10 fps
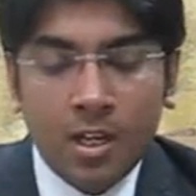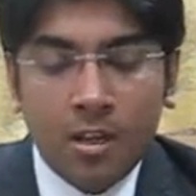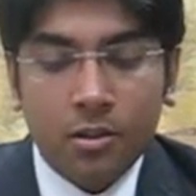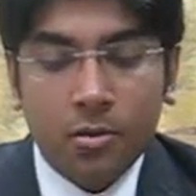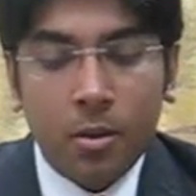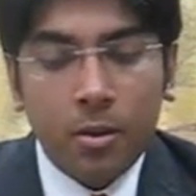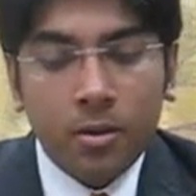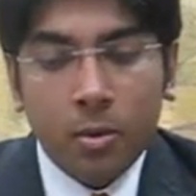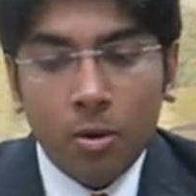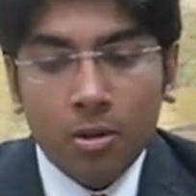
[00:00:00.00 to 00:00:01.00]
So
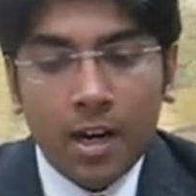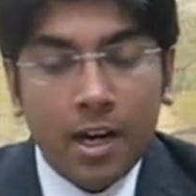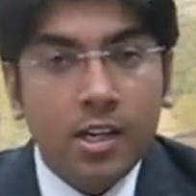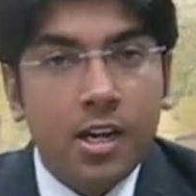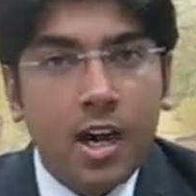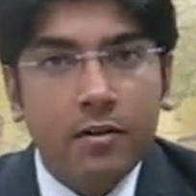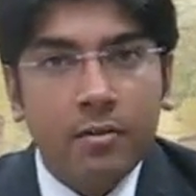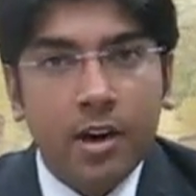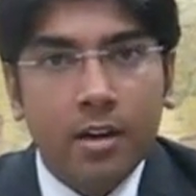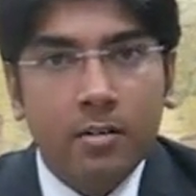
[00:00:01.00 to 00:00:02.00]
both largely have
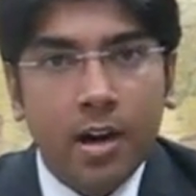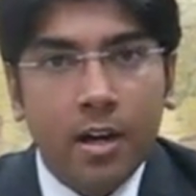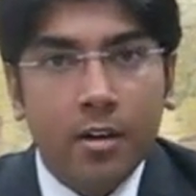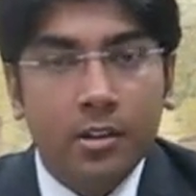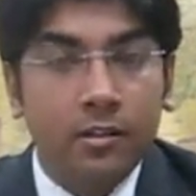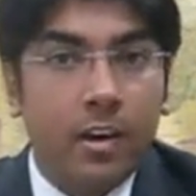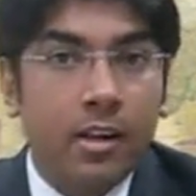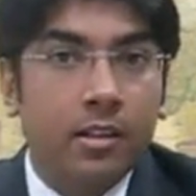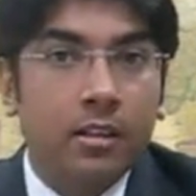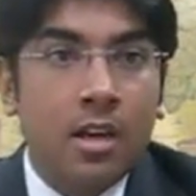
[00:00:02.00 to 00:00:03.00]
American backgrounds as far
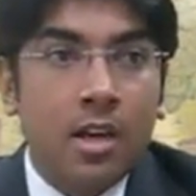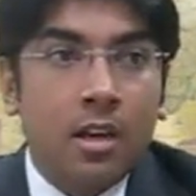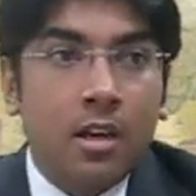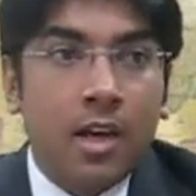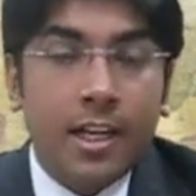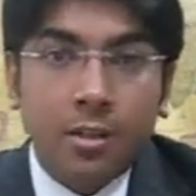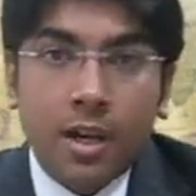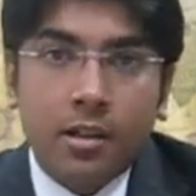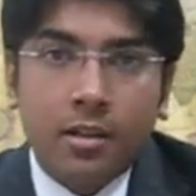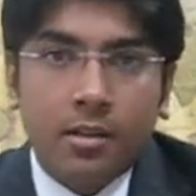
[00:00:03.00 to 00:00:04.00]
as
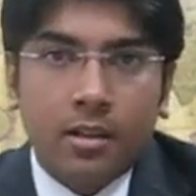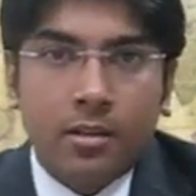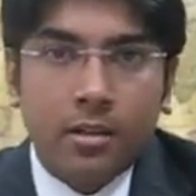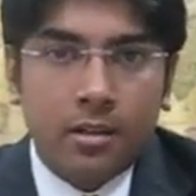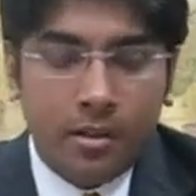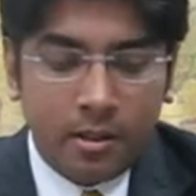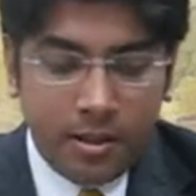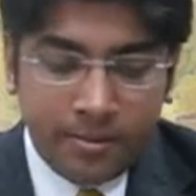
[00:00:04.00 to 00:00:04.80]
education is concerned.